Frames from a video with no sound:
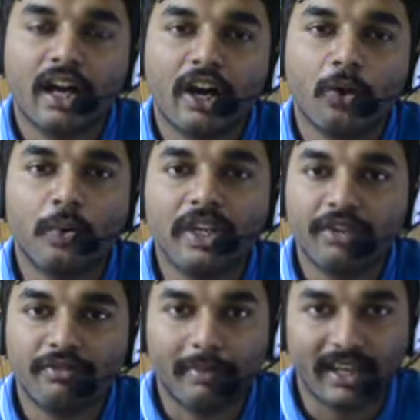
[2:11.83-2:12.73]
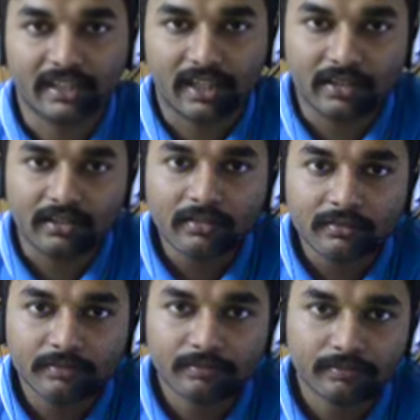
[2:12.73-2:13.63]
a wheel of a bicycle,
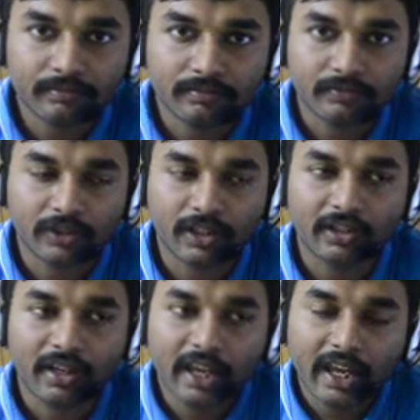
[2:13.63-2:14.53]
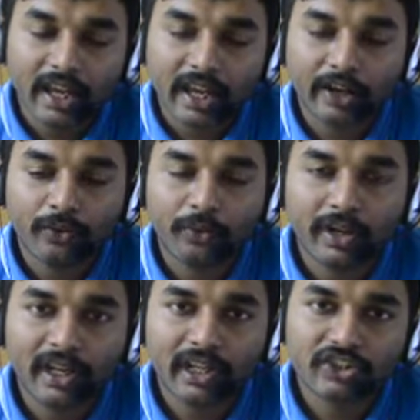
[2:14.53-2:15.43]
okay, and you
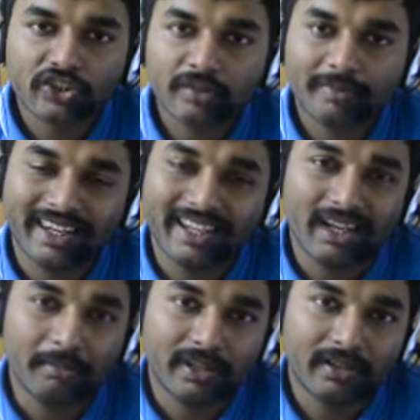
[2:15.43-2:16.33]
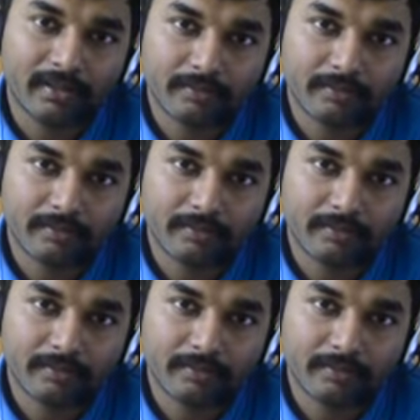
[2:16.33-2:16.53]
rotate it just by a little bit,